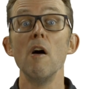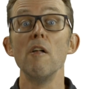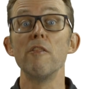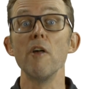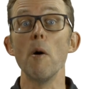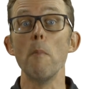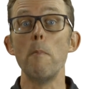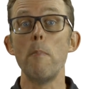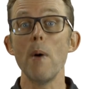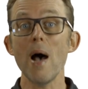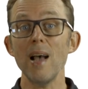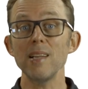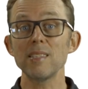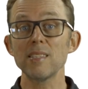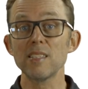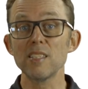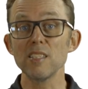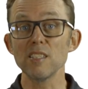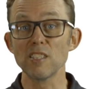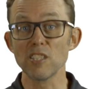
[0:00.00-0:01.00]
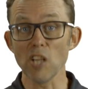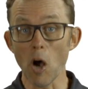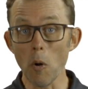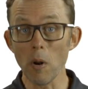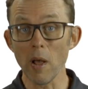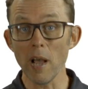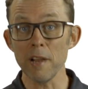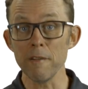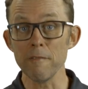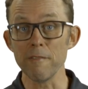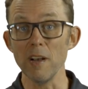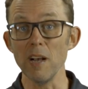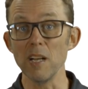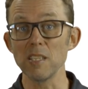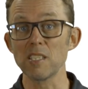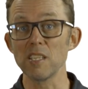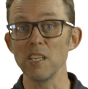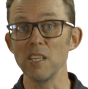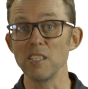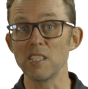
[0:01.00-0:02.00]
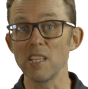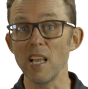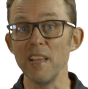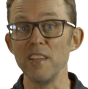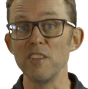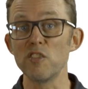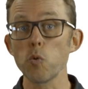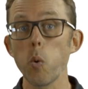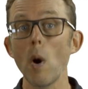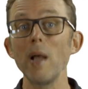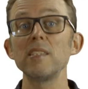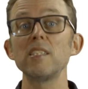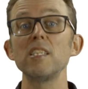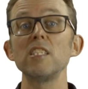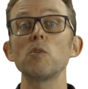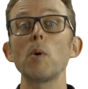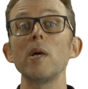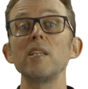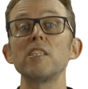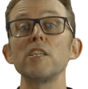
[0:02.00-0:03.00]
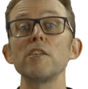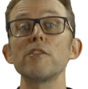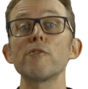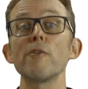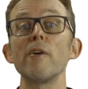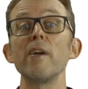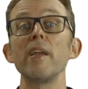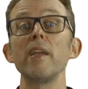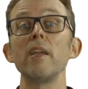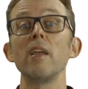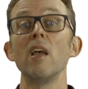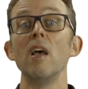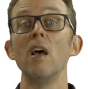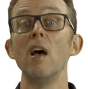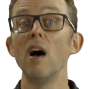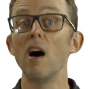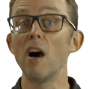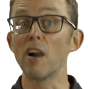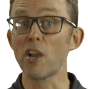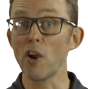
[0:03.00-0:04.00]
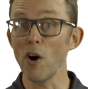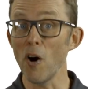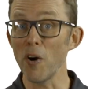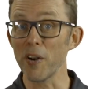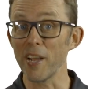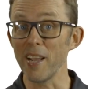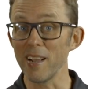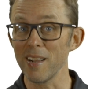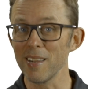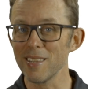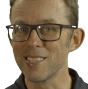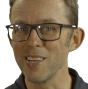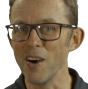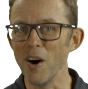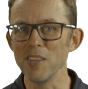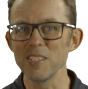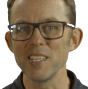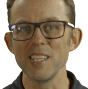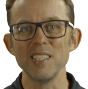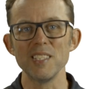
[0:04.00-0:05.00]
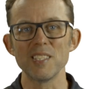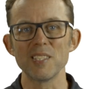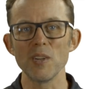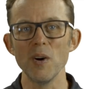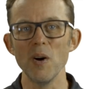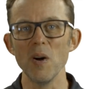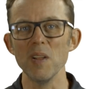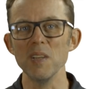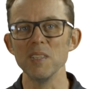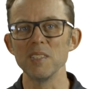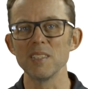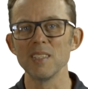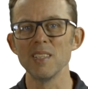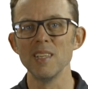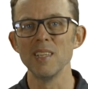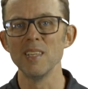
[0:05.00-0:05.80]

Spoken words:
The best solar inverters in 2023, according to Aussie installers.